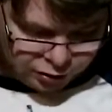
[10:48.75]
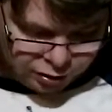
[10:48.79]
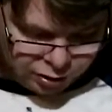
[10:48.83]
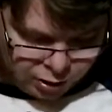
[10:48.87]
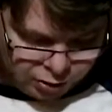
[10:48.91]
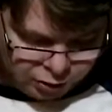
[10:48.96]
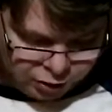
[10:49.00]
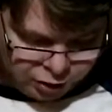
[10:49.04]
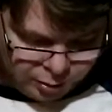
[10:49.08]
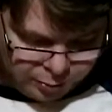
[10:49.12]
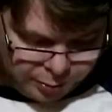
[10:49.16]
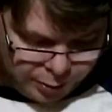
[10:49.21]

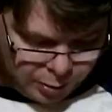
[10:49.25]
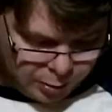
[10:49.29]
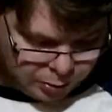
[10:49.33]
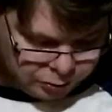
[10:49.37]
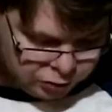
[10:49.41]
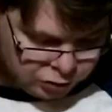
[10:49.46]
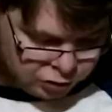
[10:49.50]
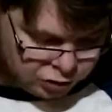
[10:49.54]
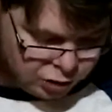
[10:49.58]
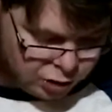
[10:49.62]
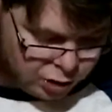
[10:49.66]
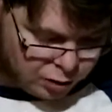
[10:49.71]
close up. I
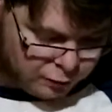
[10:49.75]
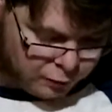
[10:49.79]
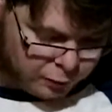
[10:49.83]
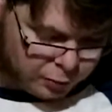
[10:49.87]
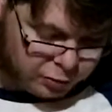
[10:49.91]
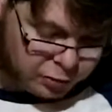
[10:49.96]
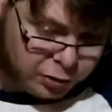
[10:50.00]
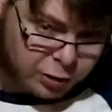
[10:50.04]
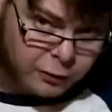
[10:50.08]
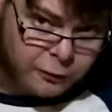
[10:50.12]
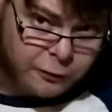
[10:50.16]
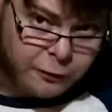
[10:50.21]
wasn't sure if it
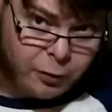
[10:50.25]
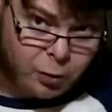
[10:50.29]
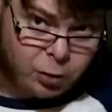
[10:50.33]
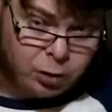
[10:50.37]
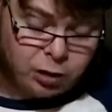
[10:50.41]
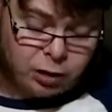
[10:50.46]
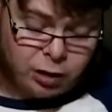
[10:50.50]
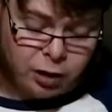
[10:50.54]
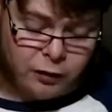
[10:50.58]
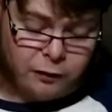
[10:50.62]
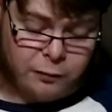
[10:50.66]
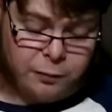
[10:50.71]
was gonna fold
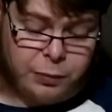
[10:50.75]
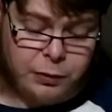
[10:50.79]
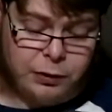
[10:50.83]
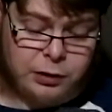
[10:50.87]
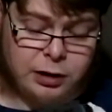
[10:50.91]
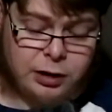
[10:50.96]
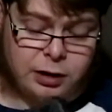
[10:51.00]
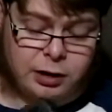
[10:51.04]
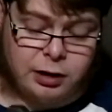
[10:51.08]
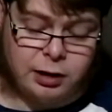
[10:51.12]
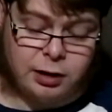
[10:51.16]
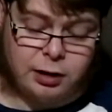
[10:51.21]
enough,
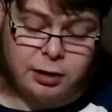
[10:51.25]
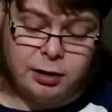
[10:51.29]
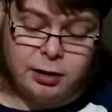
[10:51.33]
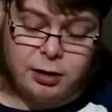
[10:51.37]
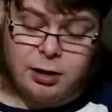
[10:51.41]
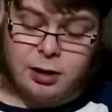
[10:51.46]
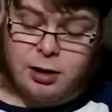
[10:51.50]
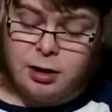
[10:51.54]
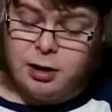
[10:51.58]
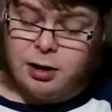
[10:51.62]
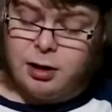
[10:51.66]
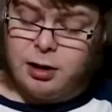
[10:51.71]
but it,
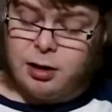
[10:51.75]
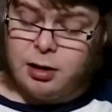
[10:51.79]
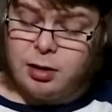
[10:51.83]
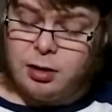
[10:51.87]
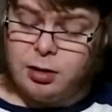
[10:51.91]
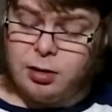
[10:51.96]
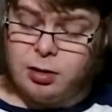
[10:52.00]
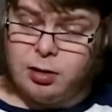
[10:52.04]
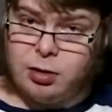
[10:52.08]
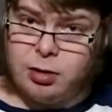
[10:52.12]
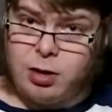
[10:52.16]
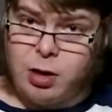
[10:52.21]

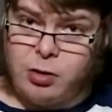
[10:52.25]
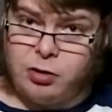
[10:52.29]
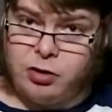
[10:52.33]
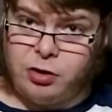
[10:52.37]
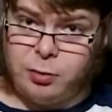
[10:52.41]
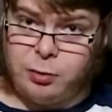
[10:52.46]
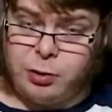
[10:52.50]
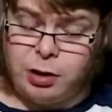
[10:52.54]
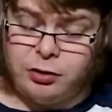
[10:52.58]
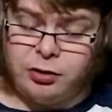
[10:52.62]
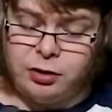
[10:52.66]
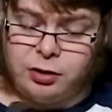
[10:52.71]
closed
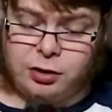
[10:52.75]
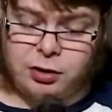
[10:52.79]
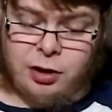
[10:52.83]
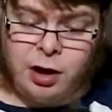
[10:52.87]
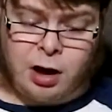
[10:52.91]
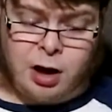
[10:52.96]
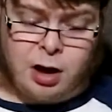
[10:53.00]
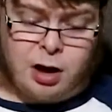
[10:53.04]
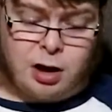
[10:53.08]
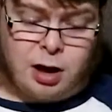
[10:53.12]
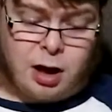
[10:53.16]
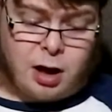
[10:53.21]
up nice and
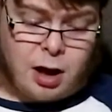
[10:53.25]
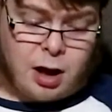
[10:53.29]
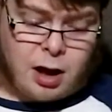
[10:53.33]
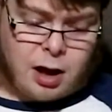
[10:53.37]
tight.